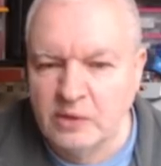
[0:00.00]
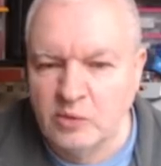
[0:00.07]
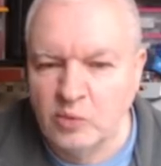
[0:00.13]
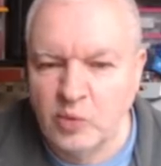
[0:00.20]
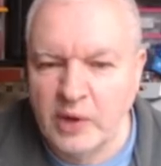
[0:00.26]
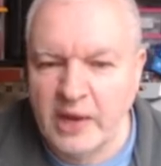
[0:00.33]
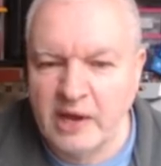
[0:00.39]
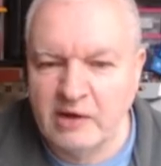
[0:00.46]

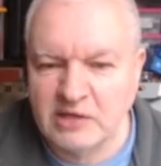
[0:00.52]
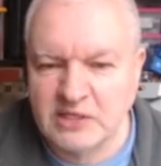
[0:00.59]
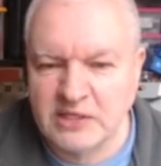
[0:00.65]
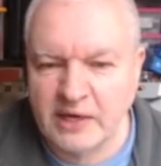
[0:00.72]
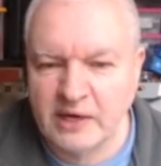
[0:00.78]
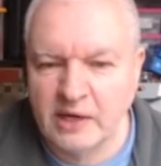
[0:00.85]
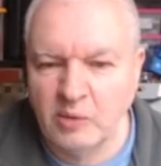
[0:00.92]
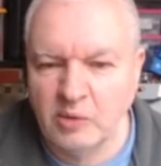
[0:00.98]
where
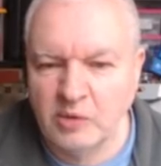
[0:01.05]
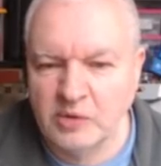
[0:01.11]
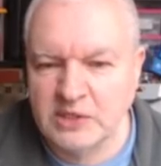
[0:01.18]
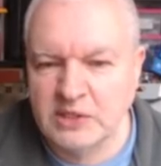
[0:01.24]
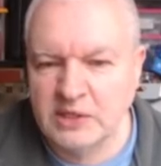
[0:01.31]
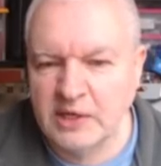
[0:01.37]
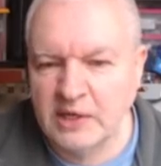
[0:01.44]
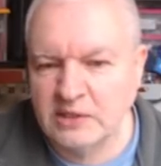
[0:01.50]
exactly I want this
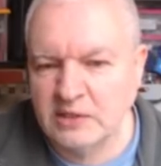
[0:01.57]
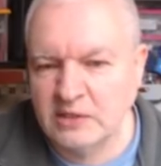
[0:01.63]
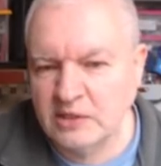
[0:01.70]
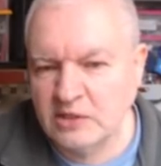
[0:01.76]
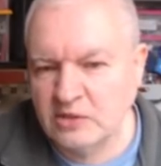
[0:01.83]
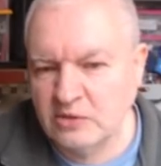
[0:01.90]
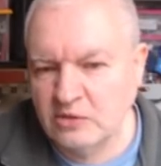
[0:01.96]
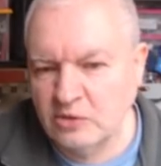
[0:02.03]
connected.
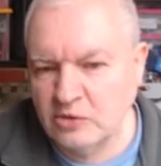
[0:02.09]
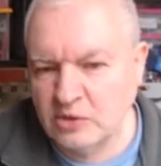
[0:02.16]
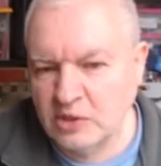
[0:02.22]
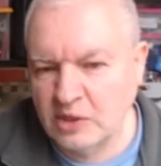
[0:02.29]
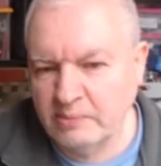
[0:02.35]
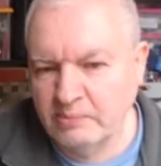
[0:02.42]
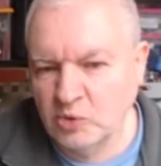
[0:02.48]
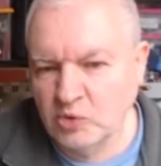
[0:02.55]
This could
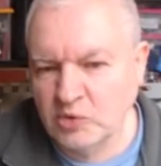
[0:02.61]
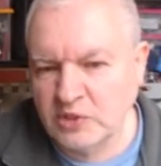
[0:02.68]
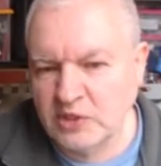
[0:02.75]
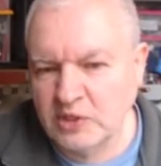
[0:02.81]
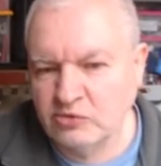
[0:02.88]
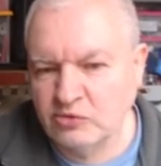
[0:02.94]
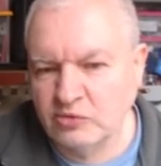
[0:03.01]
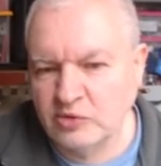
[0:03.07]
come more
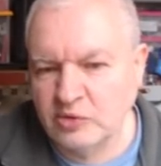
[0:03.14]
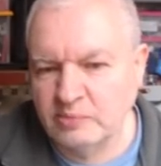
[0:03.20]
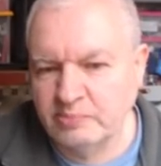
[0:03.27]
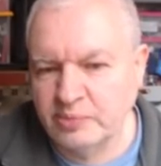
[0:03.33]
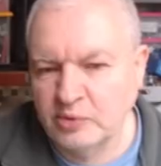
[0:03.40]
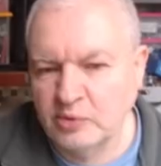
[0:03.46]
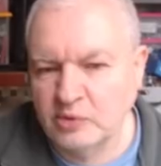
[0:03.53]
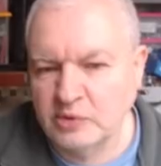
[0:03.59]
central to the
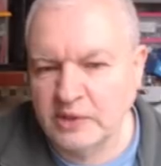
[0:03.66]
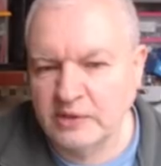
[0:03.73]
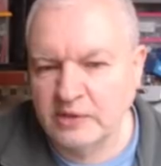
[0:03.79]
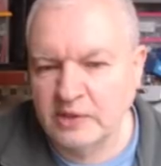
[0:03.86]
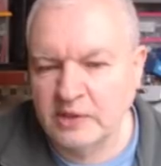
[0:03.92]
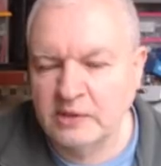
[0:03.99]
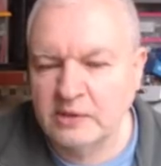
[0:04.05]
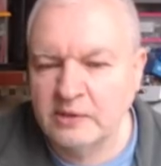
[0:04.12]
board, I
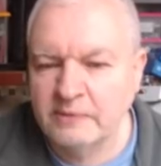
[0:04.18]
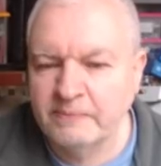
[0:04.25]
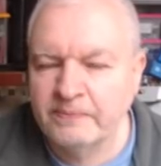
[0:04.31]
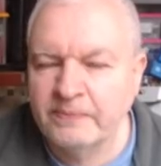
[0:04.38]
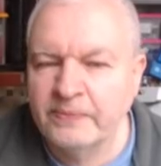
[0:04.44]
think.